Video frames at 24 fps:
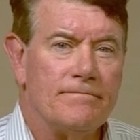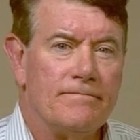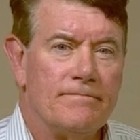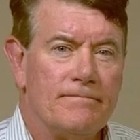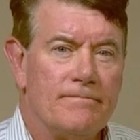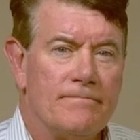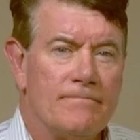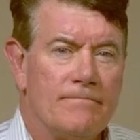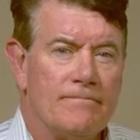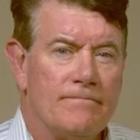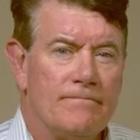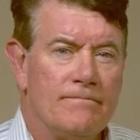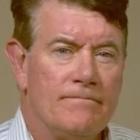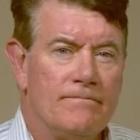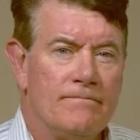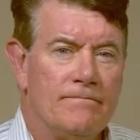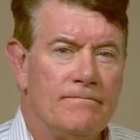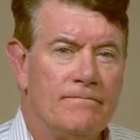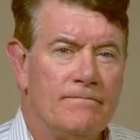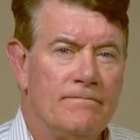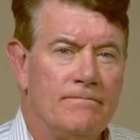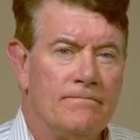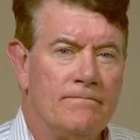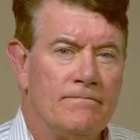
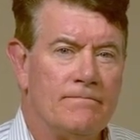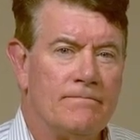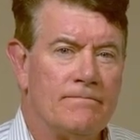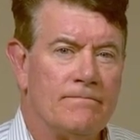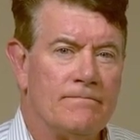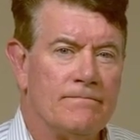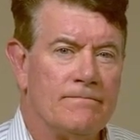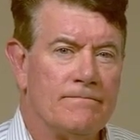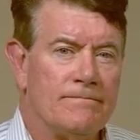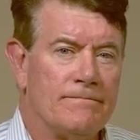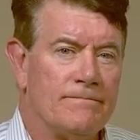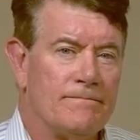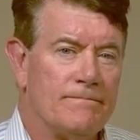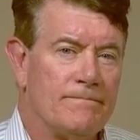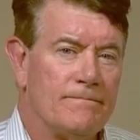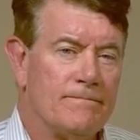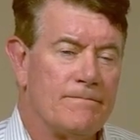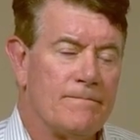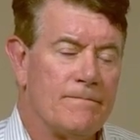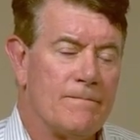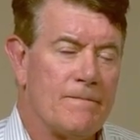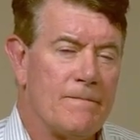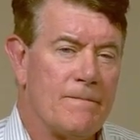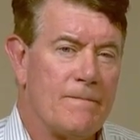
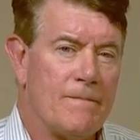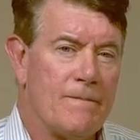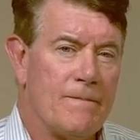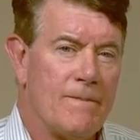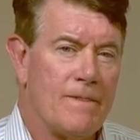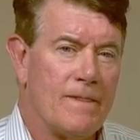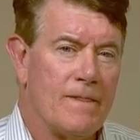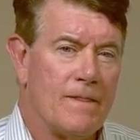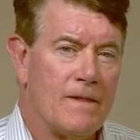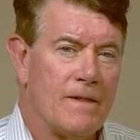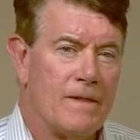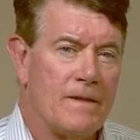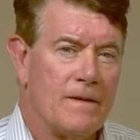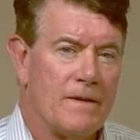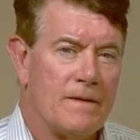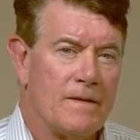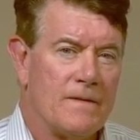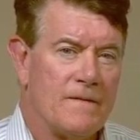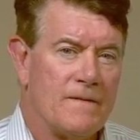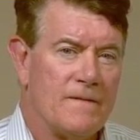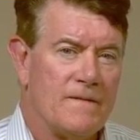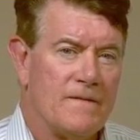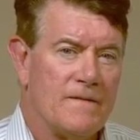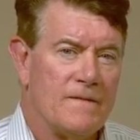
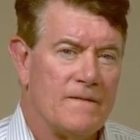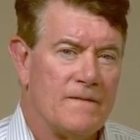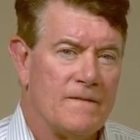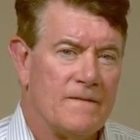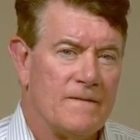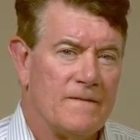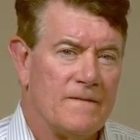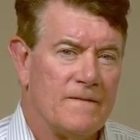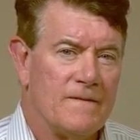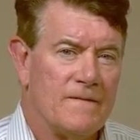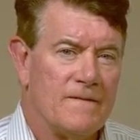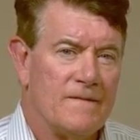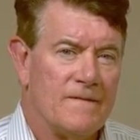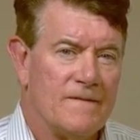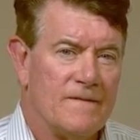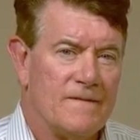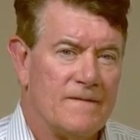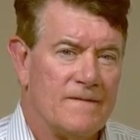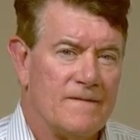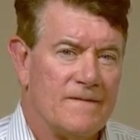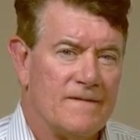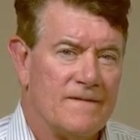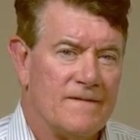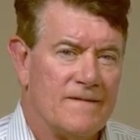
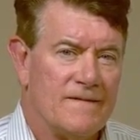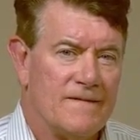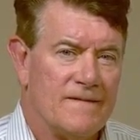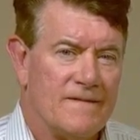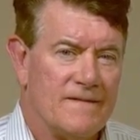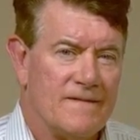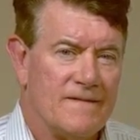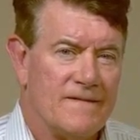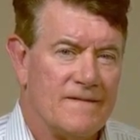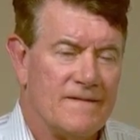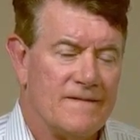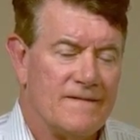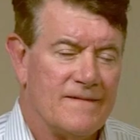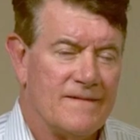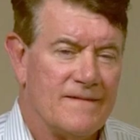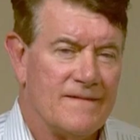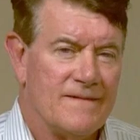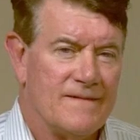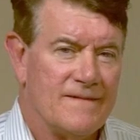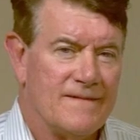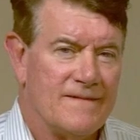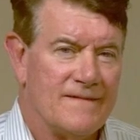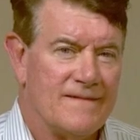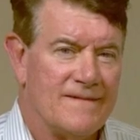
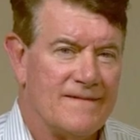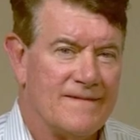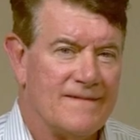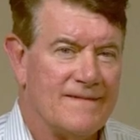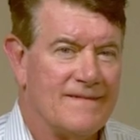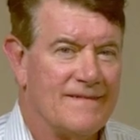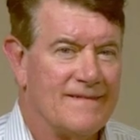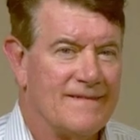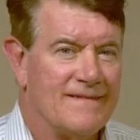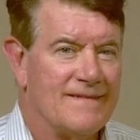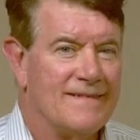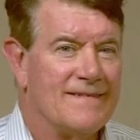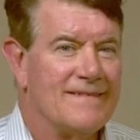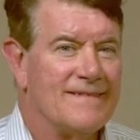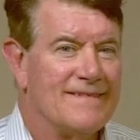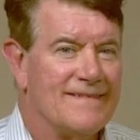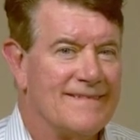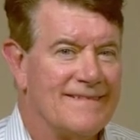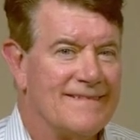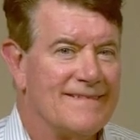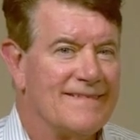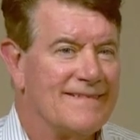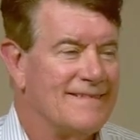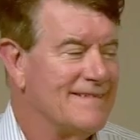
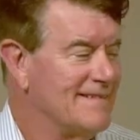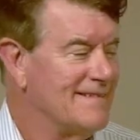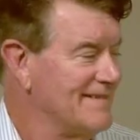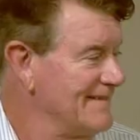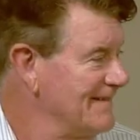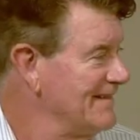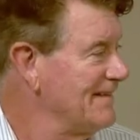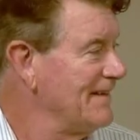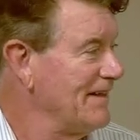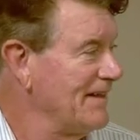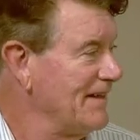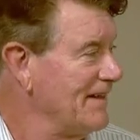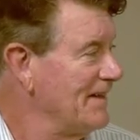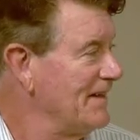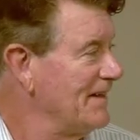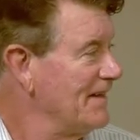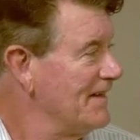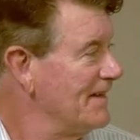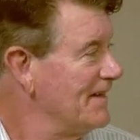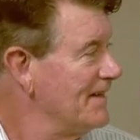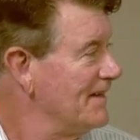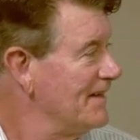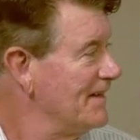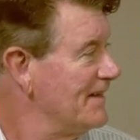
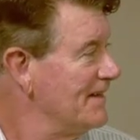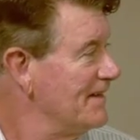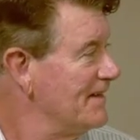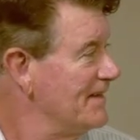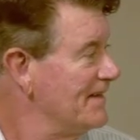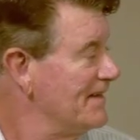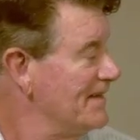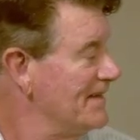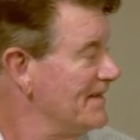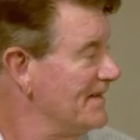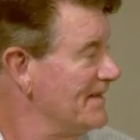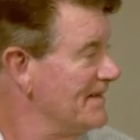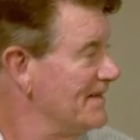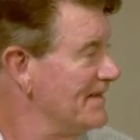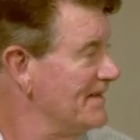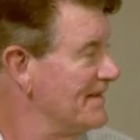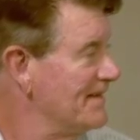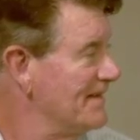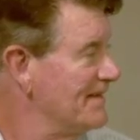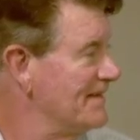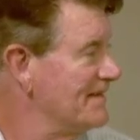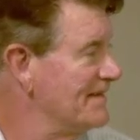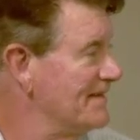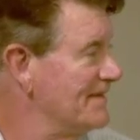(silent)